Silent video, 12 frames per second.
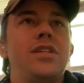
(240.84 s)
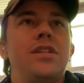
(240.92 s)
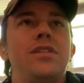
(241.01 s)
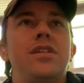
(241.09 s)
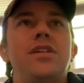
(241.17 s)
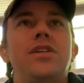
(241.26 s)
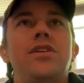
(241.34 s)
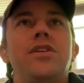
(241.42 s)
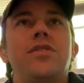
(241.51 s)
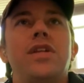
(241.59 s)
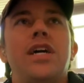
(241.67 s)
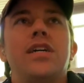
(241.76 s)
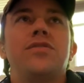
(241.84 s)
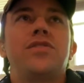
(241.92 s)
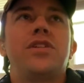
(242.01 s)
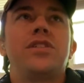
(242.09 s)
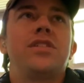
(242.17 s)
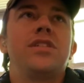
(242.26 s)
and you know lack of
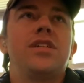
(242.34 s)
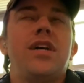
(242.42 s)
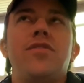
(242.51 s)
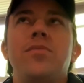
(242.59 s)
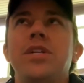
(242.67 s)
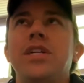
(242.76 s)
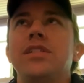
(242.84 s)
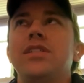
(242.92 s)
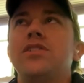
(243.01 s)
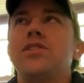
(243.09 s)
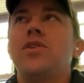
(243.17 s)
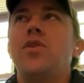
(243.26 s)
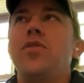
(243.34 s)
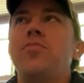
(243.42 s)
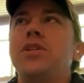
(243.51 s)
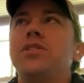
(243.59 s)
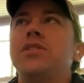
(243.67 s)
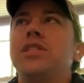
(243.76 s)
trust in governments and just a whole
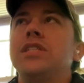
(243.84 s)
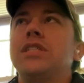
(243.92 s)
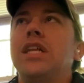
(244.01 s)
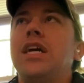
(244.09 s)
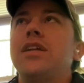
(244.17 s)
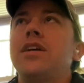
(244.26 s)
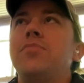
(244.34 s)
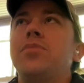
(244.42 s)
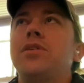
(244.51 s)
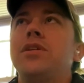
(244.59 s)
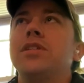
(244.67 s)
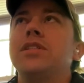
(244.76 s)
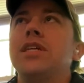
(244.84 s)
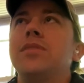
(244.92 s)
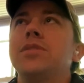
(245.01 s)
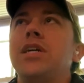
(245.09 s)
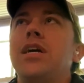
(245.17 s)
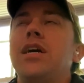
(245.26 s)
bunch of things lined up all at the same
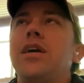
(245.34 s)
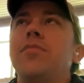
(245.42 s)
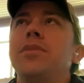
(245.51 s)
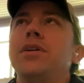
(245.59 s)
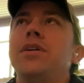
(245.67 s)
time